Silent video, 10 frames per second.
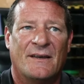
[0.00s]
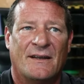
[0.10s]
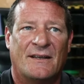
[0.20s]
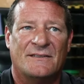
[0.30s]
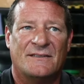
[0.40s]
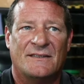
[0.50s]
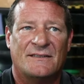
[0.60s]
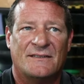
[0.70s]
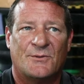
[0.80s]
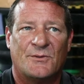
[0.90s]
because
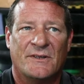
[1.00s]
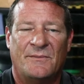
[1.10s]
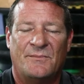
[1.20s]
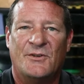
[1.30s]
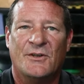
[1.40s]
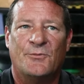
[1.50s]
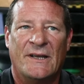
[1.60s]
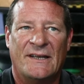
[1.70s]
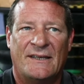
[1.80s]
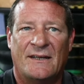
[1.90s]
this is a really good
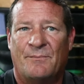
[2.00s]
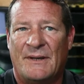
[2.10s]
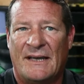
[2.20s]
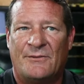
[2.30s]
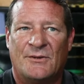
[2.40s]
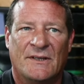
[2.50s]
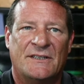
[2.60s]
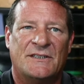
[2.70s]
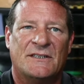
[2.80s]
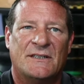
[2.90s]
way to get a bad
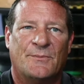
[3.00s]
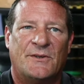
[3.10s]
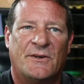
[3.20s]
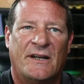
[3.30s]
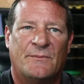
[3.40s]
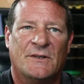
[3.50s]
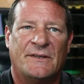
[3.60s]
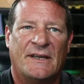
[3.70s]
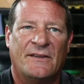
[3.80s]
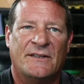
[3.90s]
relationship with your animal.
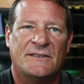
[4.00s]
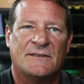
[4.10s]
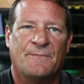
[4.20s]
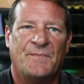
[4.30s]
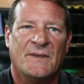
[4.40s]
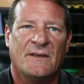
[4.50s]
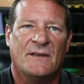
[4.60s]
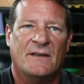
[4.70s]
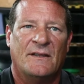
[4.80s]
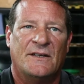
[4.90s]
Now there's
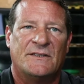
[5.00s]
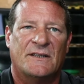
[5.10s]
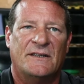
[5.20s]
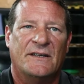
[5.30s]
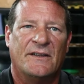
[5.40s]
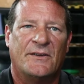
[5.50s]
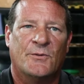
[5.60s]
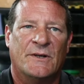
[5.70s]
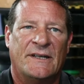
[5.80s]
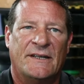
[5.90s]
another
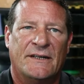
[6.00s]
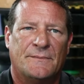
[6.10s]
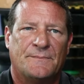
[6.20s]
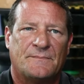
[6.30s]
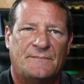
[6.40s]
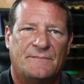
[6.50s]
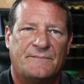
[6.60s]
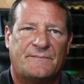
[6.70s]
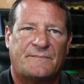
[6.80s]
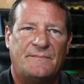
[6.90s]
one here
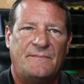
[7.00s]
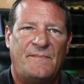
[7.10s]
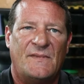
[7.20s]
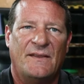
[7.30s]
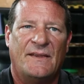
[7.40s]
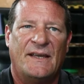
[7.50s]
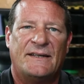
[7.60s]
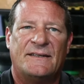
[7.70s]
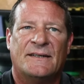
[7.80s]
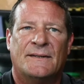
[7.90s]

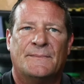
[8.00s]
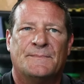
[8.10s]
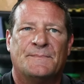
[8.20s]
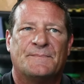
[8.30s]
that I want